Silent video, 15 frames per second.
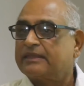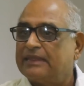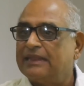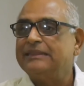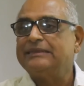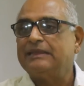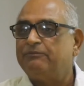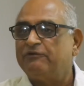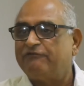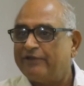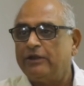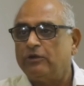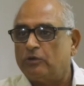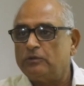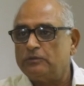kill the
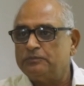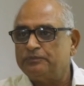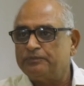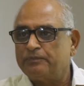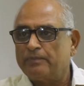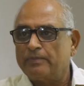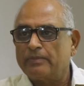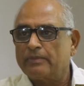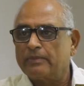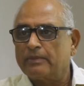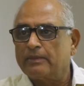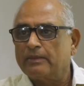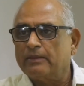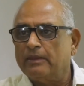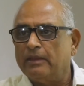buffalo,
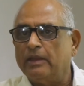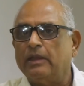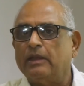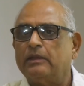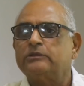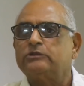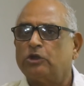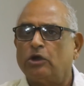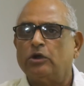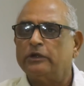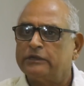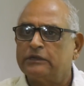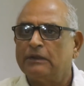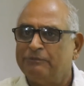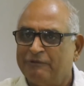uh,
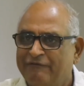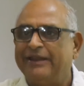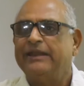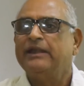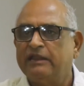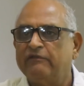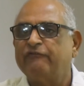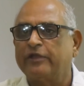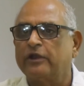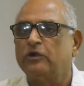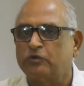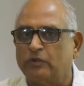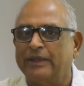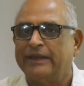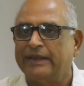though it will be very
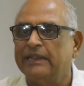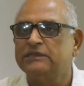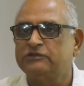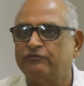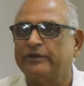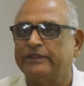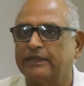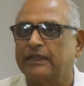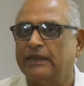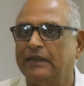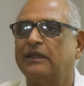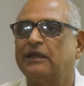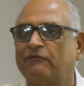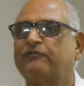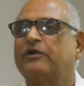difficult to arrange for the
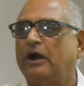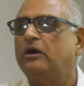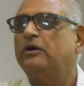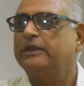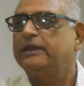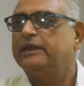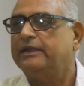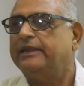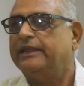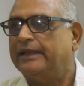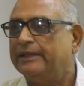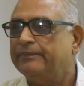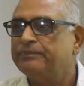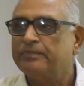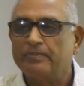killing of cow in
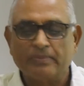India.